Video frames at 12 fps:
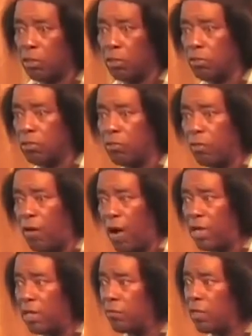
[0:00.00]
the
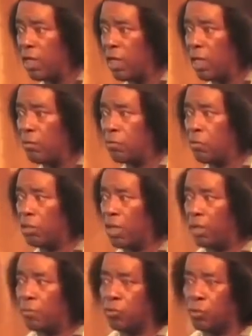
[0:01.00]
dividing of the hand,
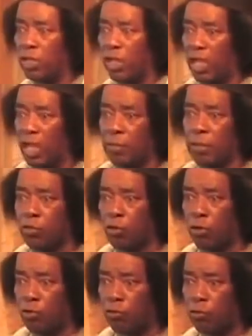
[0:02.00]
land between Ham and
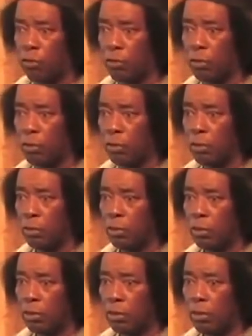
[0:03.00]
Cush.
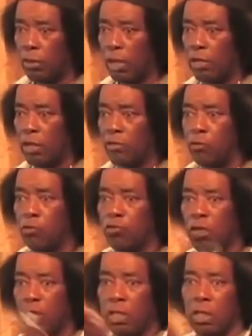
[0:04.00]
And then you
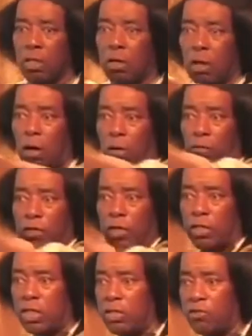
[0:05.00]
see all uh,
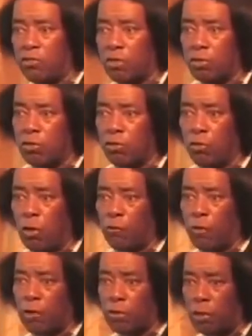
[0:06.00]
the east, the
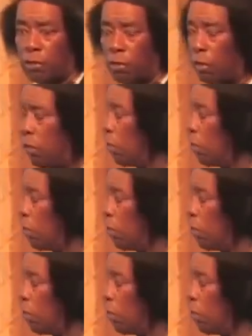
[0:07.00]
north, uh, uh, uh,